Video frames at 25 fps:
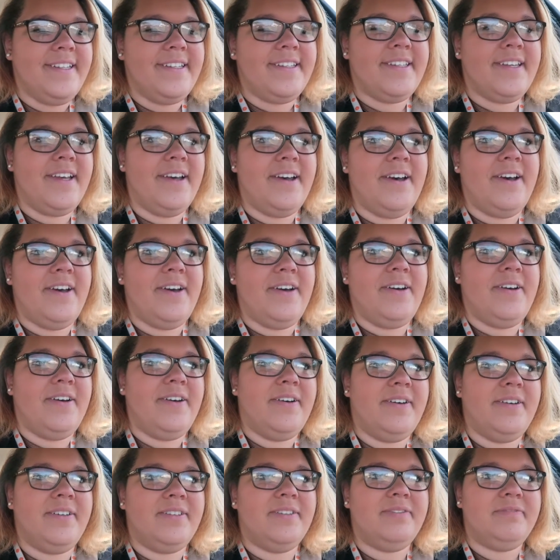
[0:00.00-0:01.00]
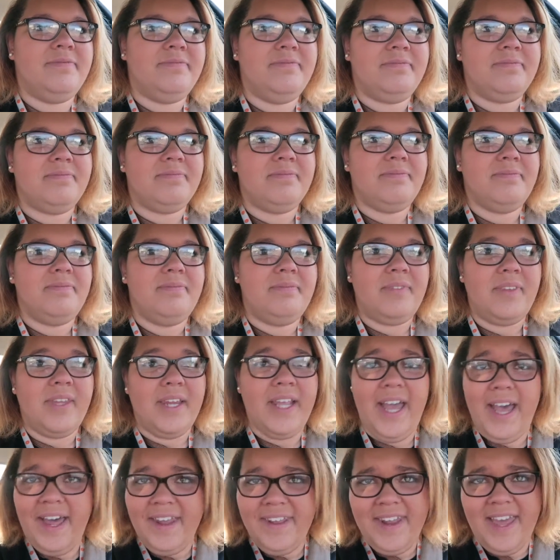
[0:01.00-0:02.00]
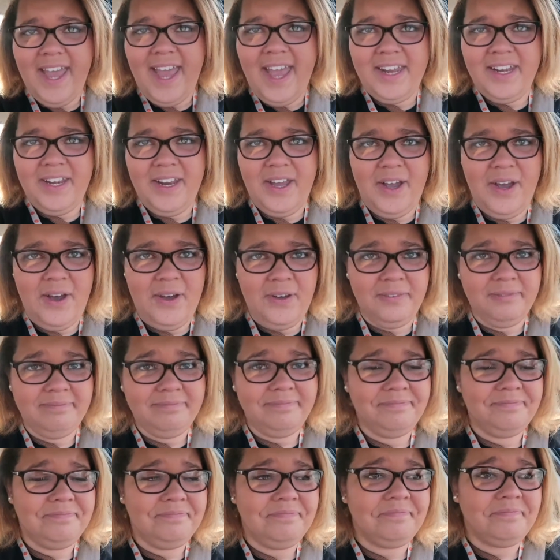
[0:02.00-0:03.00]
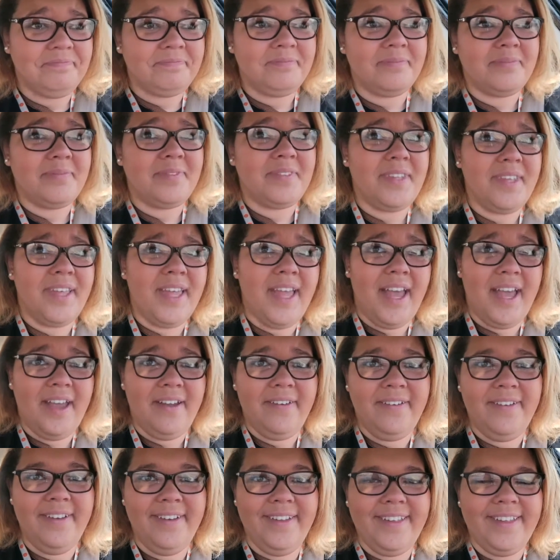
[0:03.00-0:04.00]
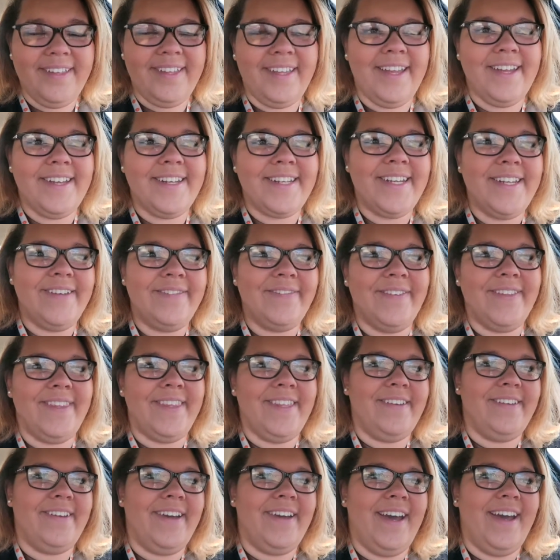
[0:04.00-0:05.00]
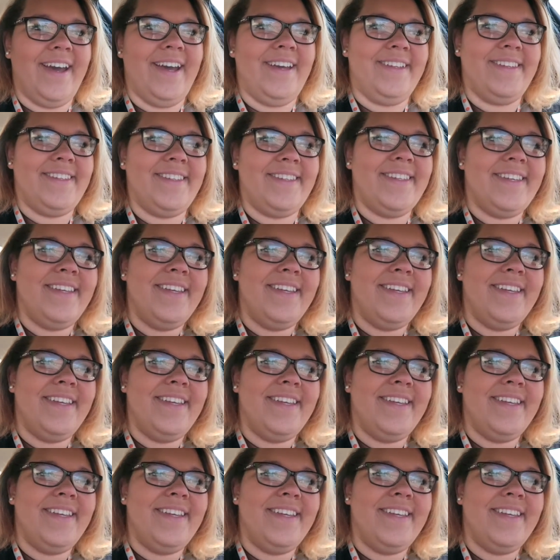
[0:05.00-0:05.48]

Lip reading: So, on that note, I will catch up with you guys